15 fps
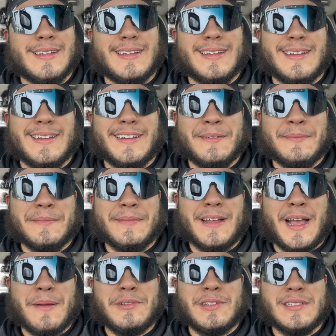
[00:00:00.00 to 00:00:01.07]
I'm
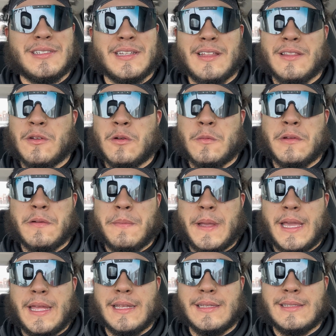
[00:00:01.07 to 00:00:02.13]
just in a little bit of
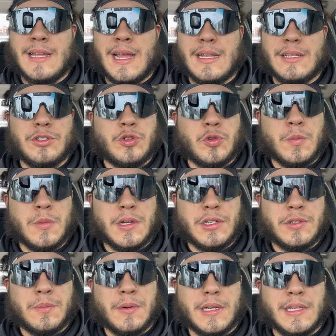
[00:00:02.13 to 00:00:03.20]
pain. It's not too
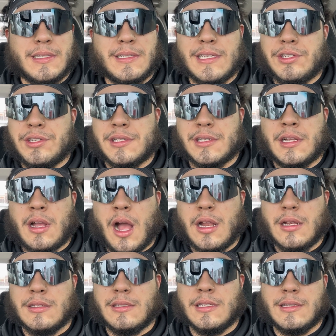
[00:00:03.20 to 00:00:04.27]
much, but it's just
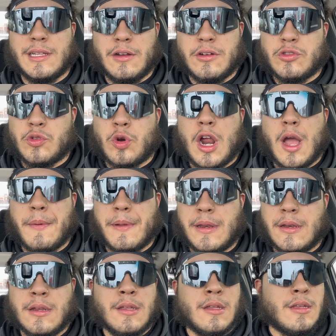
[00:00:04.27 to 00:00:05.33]
constant there,
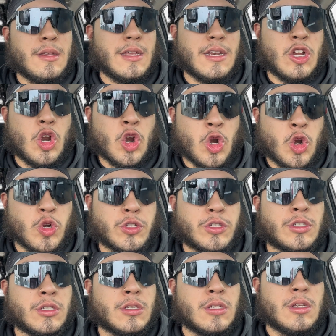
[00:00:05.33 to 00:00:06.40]
throbbing, and it
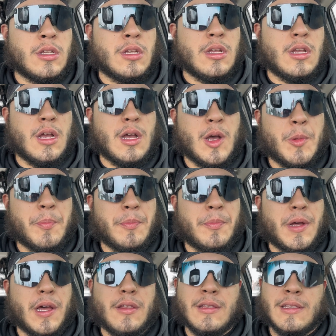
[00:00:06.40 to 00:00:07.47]
hurts.
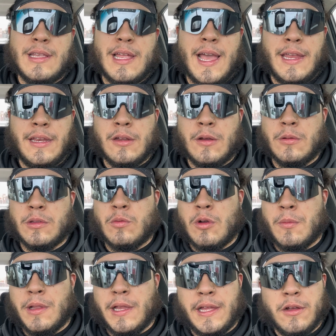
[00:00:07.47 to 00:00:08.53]
Other than that, the
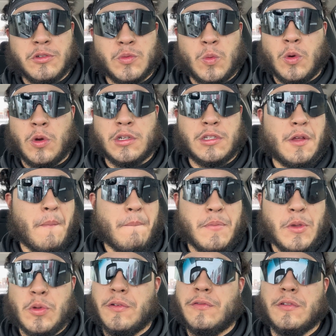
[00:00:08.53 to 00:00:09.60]
Romaleos worked
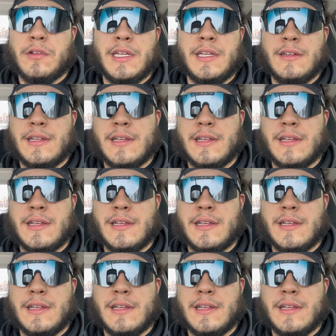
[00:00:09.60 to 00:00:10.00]
beautifully.